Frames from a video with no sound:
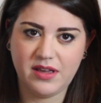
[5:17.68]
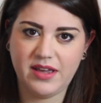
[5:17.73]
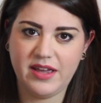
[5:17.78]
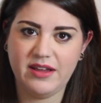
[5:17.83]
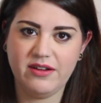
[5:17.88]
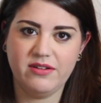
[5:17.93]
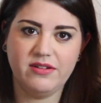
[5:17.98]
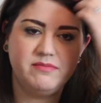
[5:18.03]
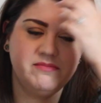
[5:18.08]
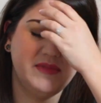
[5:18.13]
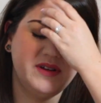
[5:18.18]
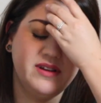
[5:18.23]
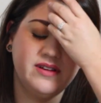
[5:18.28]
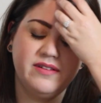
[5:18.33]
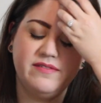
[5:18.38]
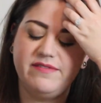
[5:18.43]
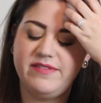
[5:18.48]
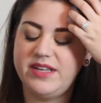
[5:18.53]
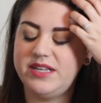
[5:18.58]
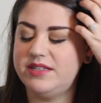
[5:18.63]
Here on my
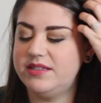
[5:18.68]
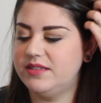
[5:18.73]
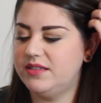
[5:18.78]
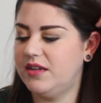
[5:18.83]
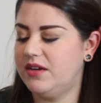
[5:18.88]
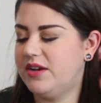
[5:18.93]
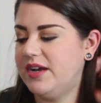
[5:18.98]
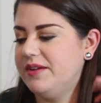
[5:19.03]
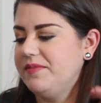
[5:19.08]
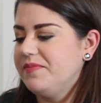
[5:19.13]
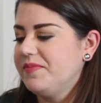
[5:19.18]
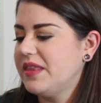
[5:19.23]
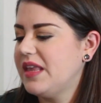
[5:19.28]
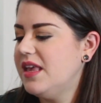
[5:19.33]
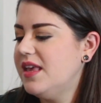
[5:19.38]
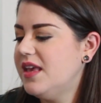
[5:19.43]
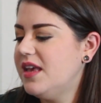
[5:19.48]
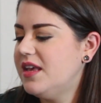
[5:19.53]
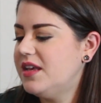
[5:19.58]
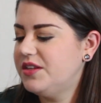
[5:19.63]
face. Okay.
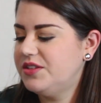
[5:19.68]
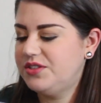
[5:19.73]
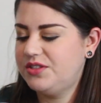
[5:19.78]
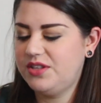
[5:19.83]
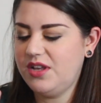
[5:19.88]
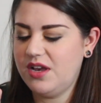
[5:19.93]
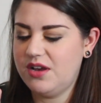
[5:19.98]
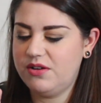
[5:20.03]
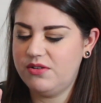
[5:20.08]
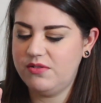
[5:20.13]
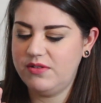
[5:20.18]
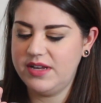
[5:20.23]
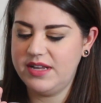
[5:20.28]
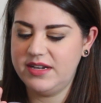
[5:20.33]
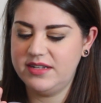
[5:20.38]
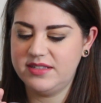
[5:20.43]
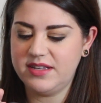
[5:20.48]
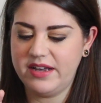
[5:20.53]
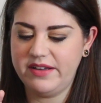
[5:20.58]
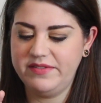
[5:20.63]
So,
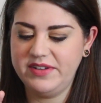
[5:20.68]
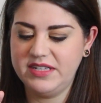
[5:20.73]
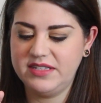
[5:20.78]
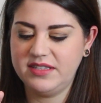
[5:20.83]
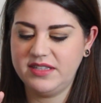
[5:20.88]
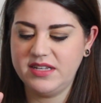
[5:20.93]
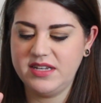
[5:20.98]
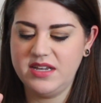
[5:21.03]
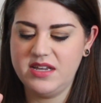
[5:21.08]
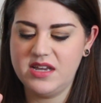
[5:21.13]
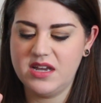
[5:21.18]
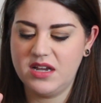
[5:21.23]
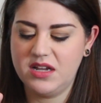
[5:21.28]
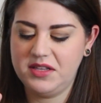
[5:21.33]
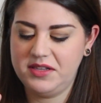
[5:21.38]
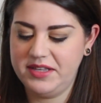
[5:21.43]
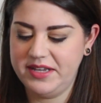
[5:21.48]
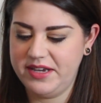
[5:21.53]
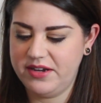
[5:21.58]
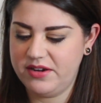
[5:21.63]
it is obviously
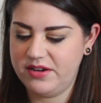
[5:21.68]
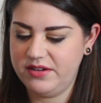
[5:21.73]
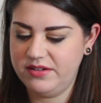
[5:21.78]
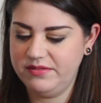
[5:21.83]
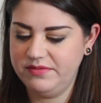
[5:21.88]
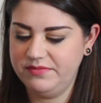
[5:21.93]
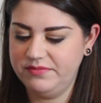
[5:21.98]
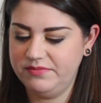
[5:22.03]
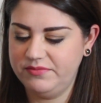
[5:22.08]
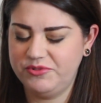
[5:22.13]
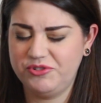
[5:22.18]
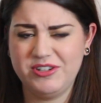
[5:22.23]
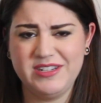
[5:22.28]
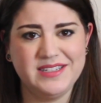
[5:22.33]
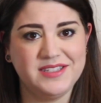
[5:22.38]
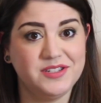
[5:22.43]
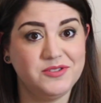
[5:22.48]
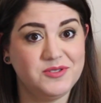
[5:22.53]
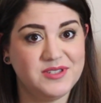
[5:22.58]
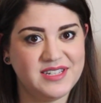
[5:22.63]
clear.
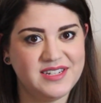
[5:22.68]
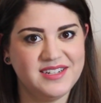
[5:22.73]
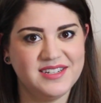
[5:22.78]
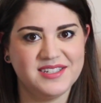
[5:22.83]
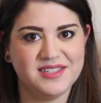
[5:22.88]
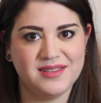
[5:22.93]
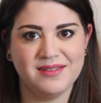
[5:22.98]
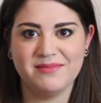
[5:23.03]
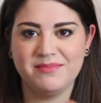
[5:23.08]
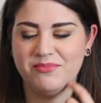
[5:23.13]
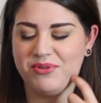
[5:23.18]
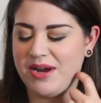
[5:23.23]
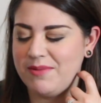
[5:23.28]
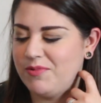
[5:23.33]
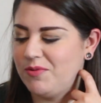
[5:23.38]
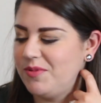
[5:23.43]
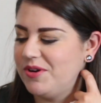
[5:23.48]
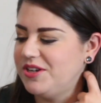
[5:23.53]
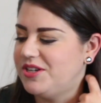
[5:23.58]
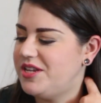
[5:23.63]
Translucent is the
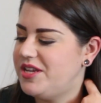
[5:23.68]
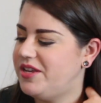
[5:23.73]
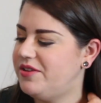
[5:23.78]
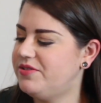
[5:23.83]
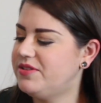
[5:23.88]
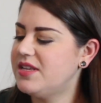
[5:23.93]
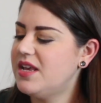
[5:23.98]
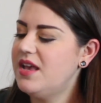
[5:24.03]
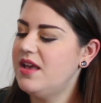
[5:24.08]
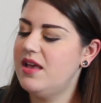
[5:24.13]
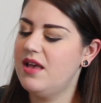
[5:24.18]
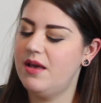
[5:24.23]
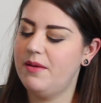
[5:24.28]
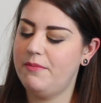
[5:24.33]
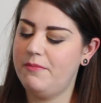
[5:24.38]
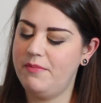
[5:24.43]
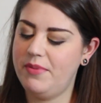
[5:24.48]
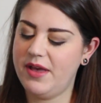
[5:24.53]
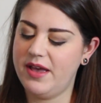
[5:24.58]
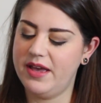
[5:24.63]
proper word to use.
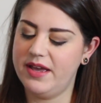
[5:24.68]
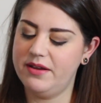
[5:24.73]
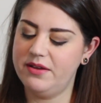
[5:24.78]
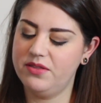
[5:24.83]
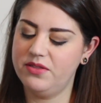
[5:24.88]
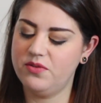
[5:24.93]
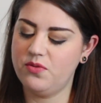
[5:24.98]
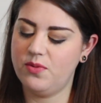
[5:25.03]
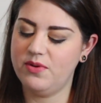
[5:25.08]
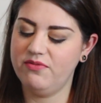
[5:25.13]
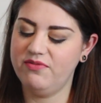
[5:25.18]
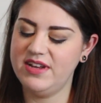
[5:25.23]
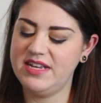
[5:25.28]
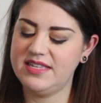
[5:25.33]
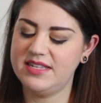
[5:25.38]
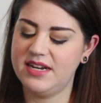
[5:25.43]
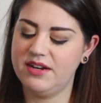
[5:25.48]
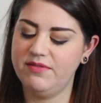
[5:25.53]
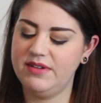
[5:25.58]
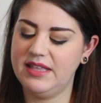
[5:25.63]
But the
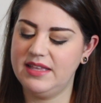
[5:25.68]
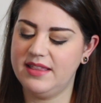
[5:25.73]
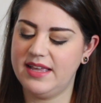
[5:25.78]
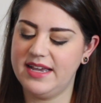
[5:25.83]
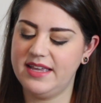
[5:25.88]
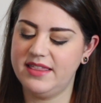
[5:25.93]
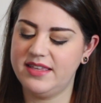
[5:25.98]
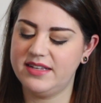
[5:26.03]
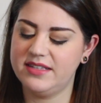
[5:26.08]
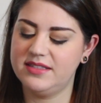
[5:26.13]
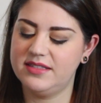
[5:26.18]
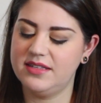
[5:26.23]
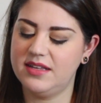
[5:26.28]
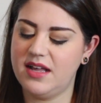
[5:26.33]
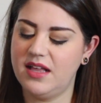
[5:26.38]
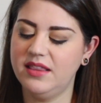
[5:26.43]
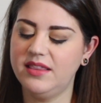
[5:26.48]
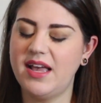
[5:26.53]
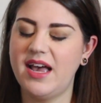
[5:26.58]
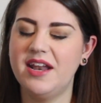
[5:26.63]
reason I really like this,
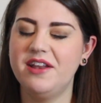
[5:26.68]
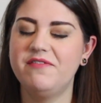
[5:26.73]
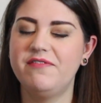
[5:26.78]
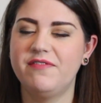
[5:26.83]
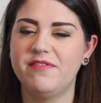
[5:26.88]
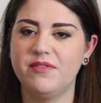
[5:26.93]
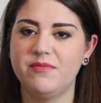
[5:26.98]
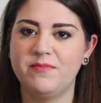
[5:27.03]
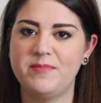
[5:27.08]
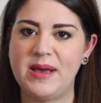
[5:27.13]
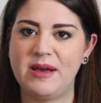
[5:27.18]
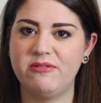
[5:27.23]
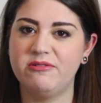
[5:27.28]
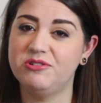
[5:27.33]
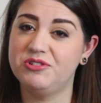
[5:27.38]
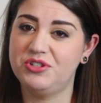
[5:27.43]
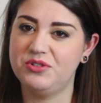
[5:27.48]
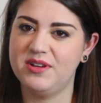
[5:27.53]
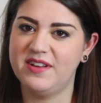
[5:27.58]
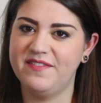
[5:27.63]
a lot of
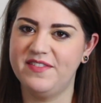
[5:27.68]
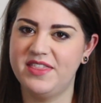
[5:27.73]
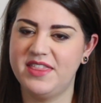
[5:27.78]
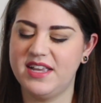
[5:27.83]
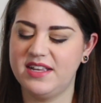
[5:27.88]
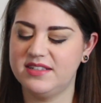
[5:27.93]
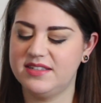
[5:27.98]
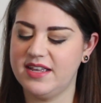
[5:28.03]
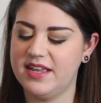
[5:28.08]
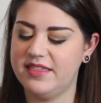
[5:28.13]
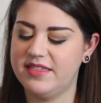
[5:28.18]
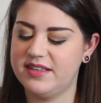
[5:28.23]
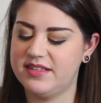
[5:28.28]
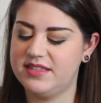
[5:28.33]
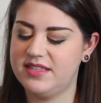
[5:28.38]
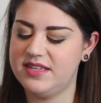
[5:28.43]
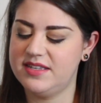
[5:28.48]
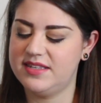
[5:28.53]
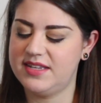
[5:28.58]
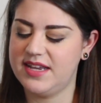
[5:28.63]
powders do have things like
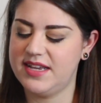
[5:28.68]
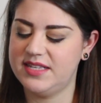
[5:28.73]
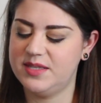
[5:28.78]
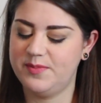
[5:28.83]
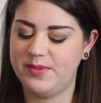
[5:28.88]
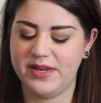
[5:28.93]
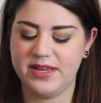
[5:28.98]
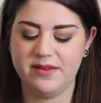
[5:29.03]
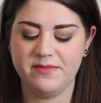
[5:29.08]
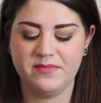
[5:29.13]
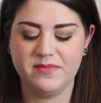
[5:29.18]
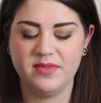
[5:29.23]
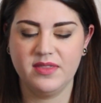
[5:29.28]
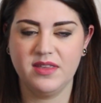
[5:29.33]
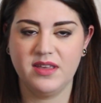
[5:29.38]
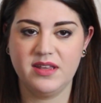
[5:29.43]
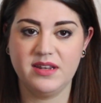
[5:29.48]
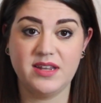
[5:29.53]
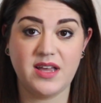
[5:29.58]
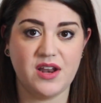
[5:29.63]
this these days, but
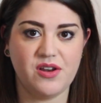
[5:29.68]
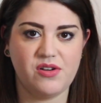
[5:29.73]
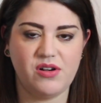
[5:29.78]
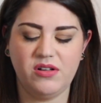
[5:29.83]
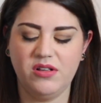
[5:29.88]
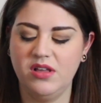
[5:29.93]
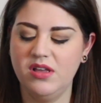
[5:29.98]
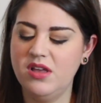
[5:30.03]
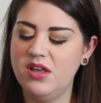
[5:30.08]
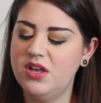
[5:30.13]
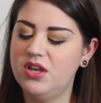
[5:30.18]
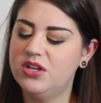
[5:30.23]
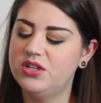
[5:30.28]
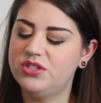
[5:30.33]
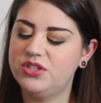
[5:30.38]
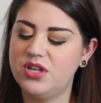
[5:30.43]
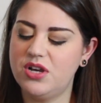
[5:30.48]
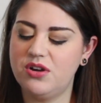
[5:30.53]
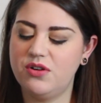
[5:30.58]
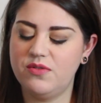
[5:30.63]
not all.
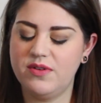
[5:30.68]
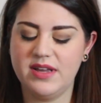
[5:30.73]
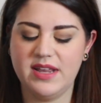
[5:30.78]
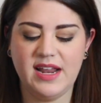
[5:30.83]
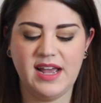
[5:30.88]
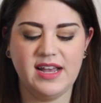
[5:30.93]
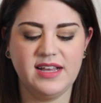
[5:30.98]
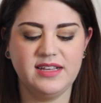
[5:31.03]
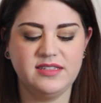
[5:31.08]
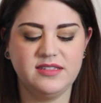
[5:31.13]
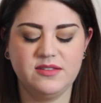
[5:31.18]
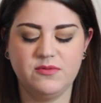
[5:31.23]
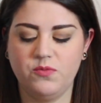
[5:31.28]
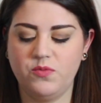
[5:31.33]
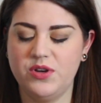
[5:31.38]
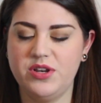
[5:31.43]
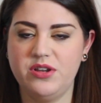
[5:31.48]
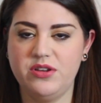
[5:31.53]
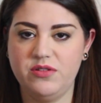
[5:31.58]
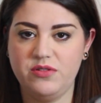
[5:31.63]
So it has,
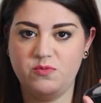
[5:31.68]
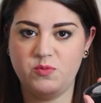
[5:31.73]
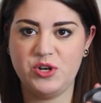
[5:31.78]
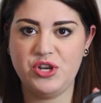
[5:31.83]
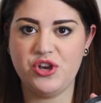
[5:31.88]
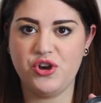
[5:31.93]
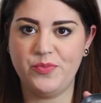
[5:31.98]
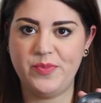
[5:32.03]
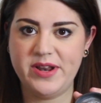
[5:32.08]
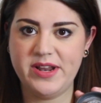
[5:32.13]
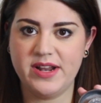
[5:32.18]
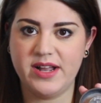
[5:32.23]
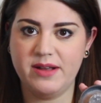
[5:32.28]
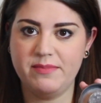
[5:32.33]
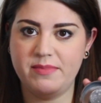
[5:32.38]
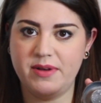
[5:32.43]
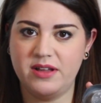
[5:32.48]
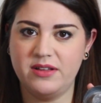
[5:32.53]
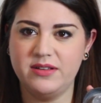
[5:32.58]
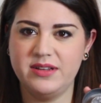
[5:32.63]
when, when you open it
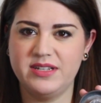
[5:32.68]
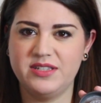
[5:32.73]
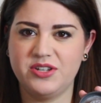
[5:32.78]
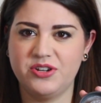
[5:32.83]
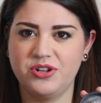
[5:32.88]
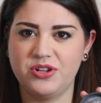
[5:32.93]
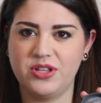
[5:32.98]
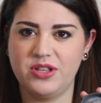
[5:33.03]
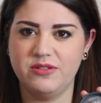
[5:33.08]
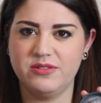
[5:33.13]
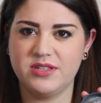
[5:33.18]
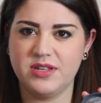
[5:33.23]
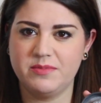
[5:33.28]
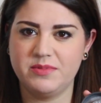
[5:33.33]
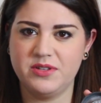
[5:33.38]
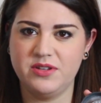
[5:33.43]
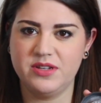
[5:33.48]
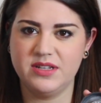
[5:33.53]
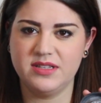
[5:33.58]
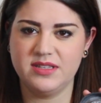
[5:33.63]
up, I'll insert a close-up
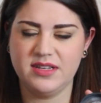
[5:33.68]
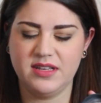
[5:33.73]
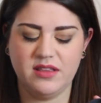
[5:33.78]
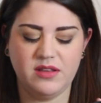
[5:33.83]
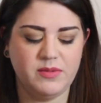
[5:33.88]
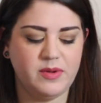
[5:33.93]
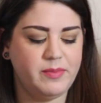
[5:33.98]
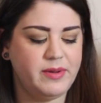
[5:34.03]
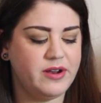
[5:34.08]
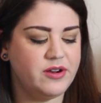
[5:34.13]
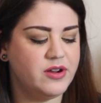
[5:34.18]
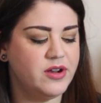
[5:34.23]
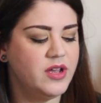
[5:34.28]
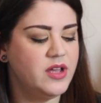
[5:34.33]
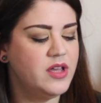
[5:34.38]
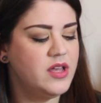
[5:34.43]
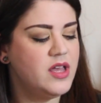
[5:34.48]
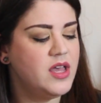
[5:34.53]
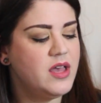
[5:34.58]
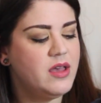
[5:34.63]
so you can see a little bit better.
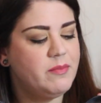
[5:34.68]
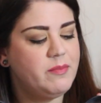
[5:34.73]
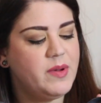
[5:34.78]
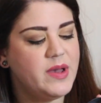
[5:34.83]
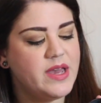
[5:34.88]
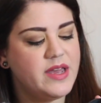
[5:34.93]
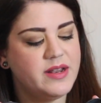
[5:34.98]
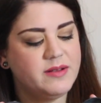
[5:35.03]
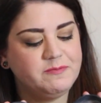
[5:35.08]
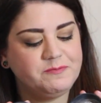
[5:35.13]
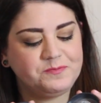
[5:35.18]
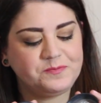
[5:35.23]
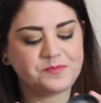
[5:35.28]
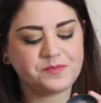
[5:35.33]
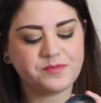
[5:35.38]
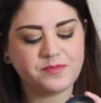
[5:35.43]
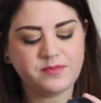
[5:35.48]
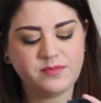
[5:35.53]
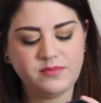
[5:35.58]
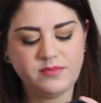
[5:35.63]
But
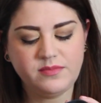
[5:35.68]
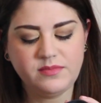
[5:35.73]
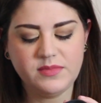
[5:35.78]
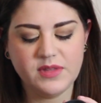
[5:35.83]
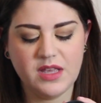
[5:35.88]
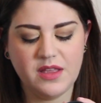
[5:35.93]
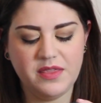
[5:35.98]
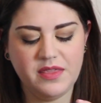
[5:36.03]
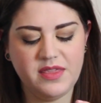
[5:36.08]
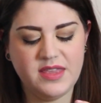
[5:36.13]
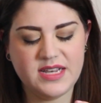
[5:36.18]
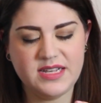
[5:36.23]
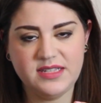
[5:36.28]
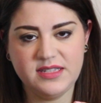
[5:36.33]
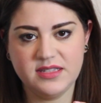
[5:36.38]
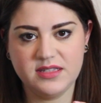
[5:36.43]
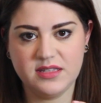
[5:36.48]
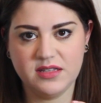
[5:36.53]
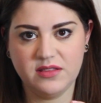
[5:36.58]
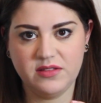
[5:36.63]

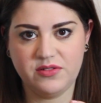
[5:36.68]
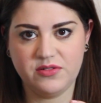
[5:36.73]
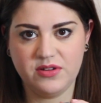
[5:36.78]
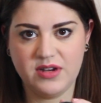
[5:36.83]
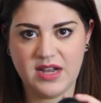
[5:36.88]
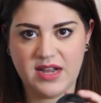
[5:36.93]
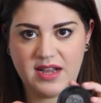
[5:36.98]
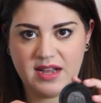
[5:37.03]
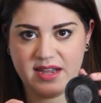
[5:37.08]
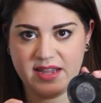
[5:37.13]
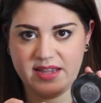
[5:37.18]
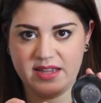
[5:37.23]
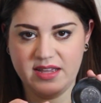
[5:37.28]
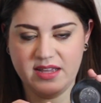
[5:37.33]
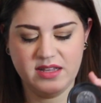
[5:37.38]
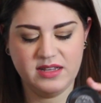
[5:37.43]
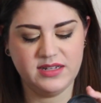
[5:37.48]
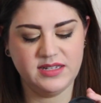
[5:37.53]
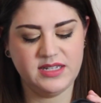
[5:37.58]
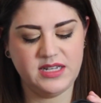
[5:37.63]
this little guy
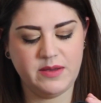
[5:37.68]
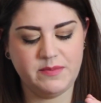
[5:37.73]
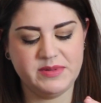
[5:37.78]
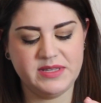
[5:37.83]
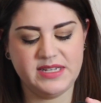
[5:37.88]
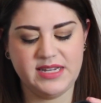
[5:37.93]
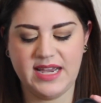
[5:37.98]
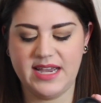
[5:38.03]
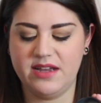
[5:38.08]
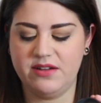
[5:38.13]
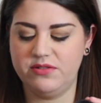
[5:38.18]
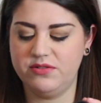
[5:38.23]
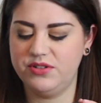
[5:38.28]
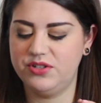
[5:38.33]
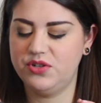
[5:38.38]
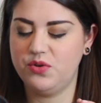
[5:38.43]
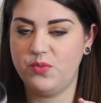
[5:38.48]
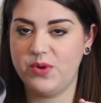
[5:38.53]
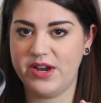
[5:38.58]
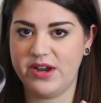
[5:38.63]
dips down
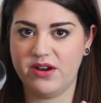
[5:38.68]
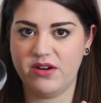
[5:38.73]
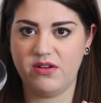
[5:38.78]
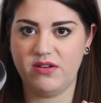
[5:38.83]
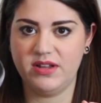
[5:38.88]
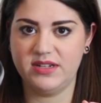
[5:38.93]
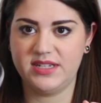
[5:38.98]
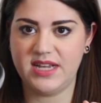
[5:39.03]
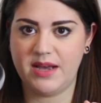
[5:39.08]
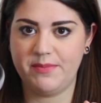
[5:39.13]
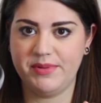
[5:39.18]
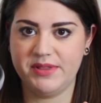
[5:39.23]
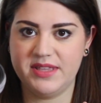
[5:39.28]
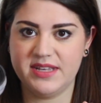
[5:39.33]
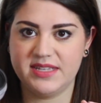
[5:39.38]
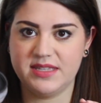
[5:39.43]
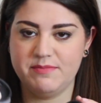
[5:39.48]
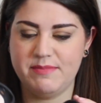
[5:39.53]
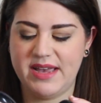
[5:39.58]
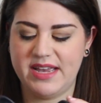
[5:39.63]
to where on top of
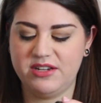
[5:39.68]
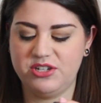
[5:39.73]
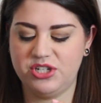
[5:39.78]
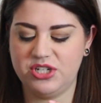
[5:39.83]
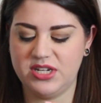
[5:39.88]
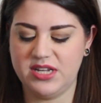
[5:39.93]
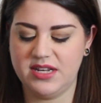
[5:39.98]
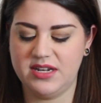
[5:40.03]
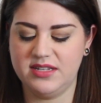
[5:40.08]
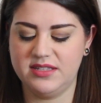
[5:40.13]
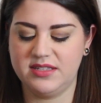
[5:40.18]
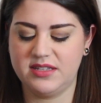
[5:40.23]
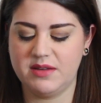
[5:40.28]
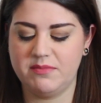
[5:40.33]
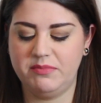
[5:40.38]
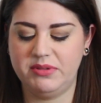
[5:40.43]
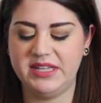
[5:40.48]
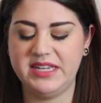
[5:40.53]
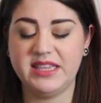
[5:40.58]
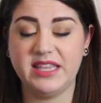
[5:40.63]
this mesh, it is
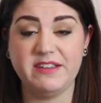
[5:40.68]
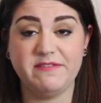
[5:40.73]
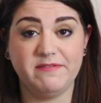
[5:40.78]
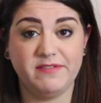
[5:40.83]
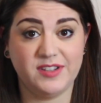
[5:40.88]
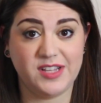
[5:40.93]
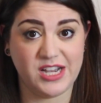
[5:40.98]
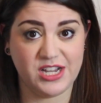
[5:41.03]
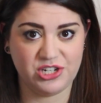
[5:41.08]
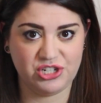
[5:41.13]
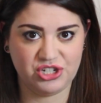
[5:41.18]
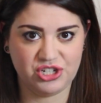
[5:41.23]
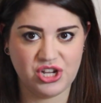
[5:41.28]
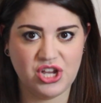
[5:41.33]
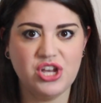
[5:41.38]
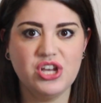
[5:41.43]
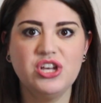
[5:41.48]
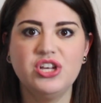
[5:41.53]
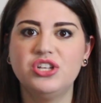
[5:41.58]
completely flush.